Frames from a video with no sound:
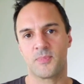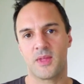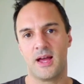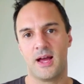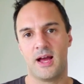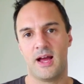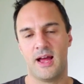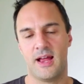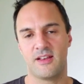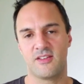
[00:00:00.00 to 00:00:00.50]

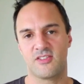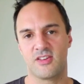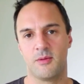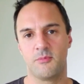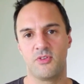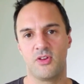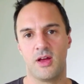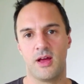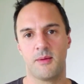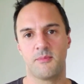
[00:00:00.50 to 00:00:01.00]
And
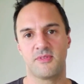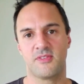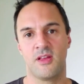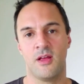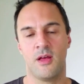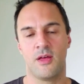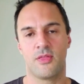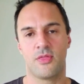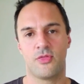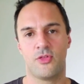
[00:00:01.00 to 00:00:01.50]
sometimes
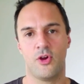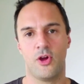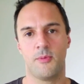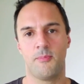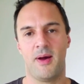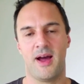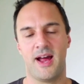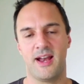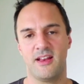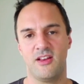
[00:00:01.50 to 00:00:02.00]

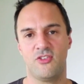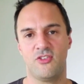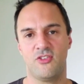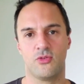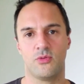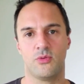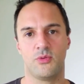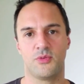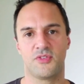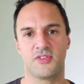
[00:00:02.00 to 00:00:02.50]
third-party
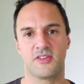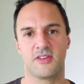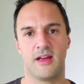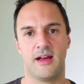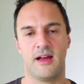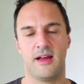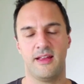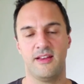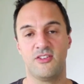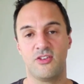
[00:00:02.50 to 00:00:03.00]
tools,
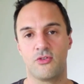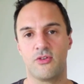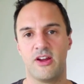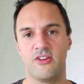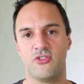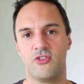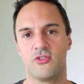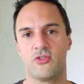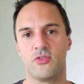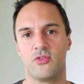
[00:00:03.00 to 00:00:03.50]

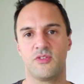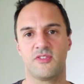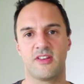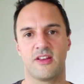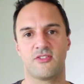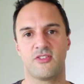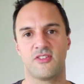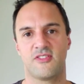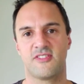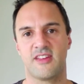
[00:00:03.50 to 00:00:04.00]
integration tools
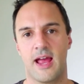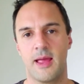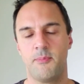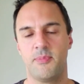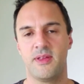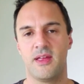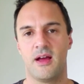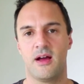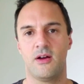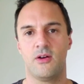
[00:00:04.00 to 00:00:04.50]
such as
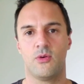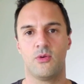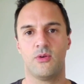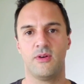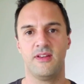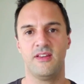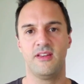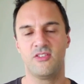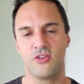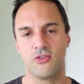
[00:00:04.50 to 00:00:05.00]
Zapier or
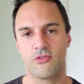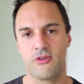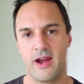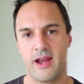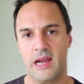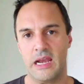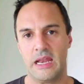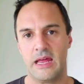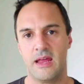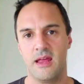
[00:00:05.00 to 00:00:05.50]

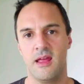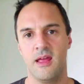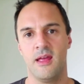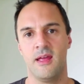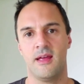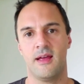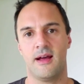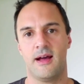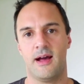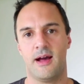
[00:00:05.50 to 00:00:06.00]
Integrately
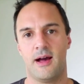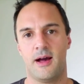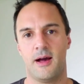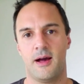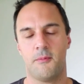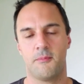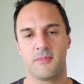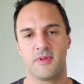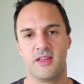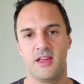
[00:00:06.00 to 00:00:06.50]

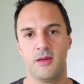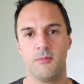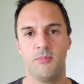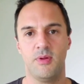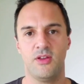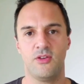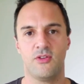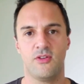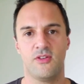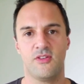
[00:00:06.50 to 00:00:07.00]
can
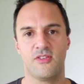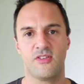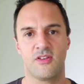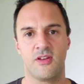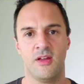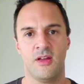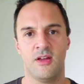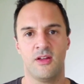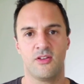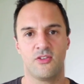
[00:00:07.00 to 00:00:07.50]
be used
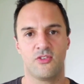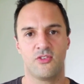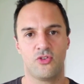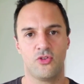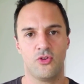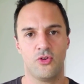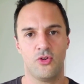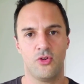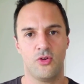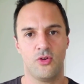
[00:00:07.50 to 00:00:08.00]

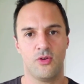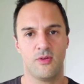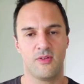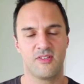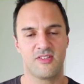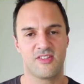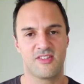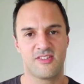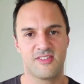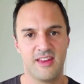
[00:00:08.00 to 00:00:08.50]
to
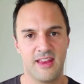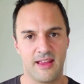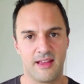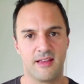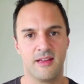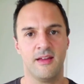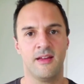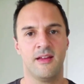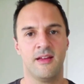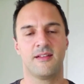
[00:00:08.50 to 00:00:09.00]

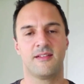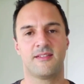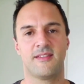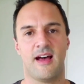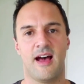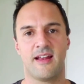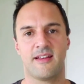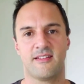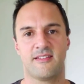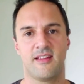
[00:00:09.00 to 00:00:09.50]
sync
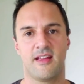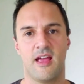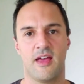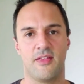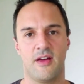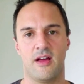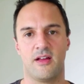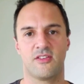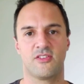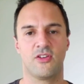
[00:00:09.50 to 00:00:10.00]
data
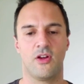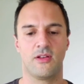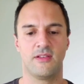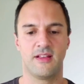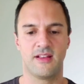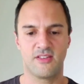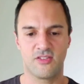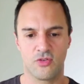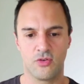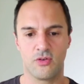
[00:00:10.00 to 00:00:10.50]
together. So
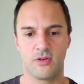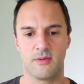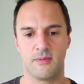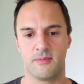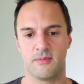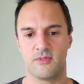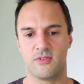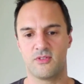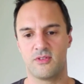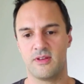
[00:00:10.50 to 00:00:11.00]
let's
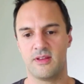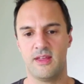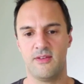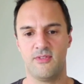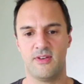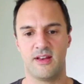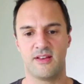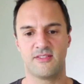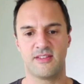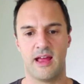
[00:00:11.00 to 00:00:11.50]
give
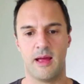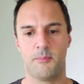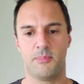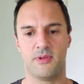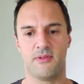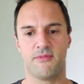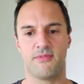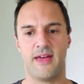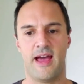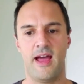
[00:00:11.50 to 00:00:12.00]
an example
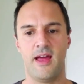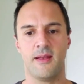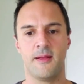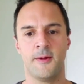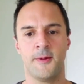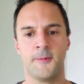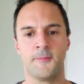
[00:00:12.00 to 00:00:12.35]
of that.